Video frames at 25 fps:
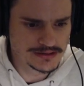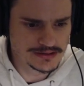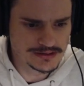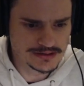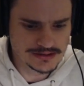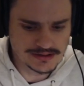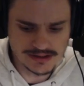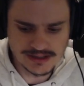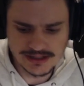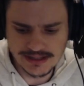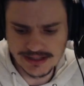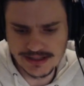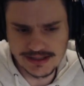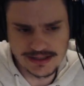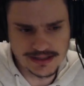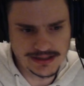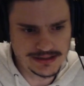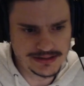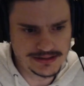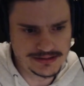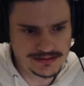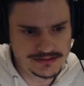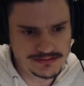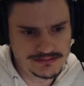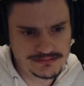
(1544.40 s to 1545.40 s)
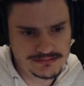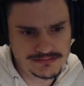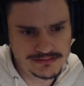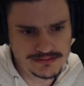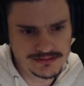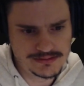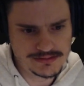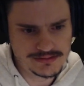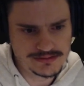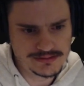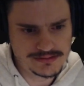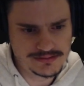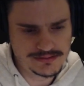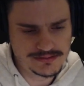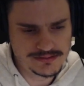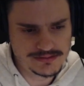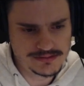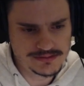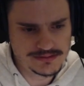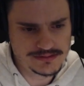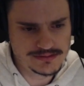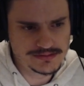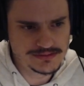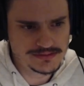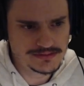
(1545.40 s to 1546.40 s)
I
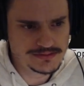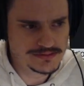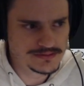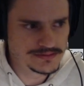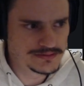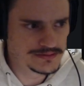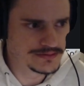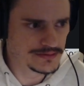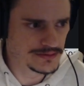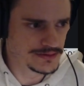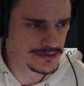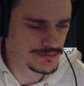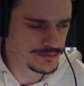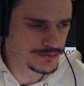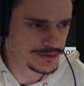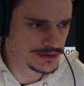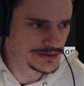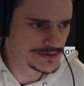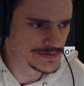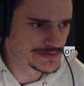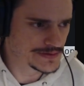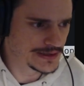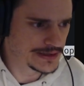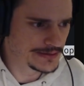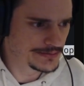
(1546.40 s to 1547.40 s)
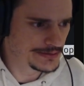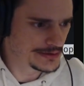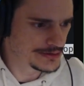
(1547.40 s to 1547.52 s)
don't want to type